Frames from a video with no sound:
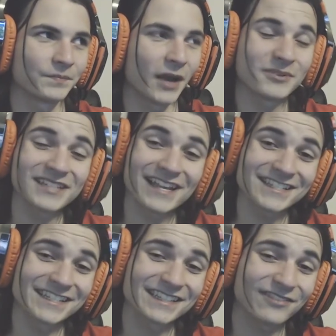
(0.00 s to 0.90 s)
I was
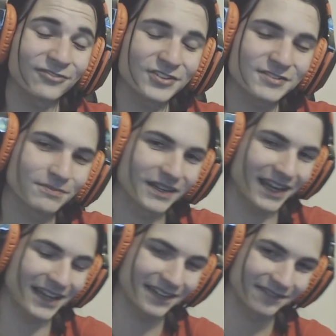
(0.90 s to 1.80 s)
hesitant at first, but
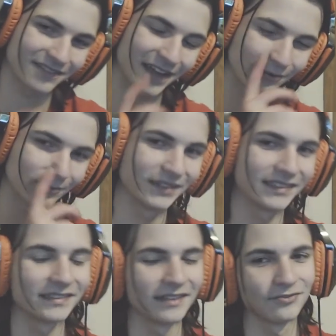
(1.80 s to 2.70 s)
I
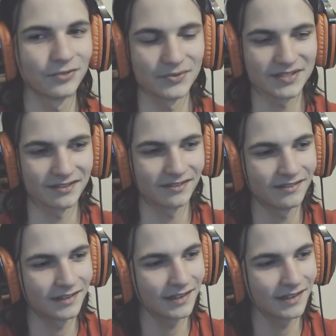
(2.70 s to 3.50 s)
really love Floatzel,